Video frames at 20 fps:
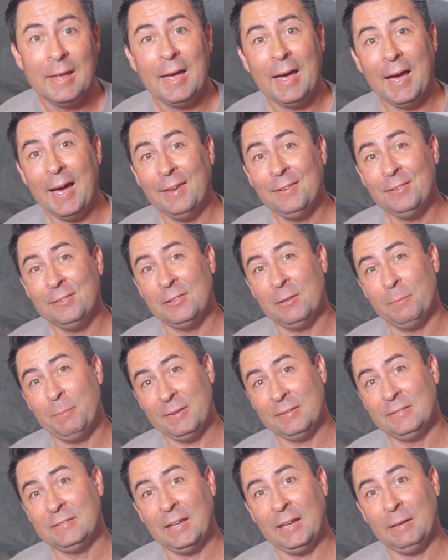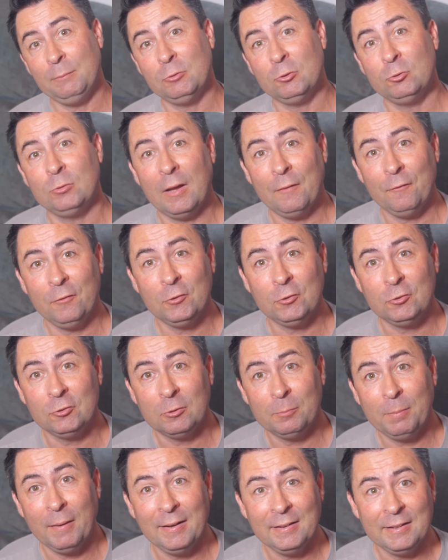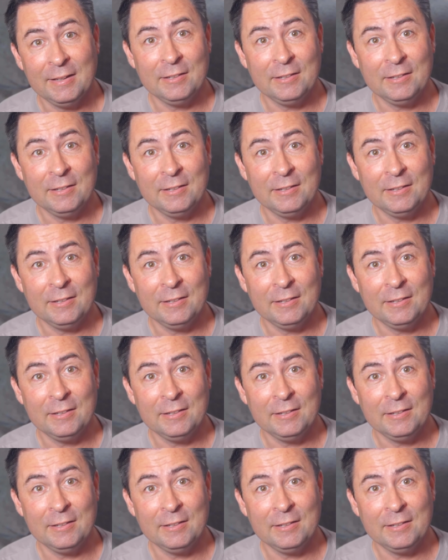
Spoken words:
and the best time to travel to Japan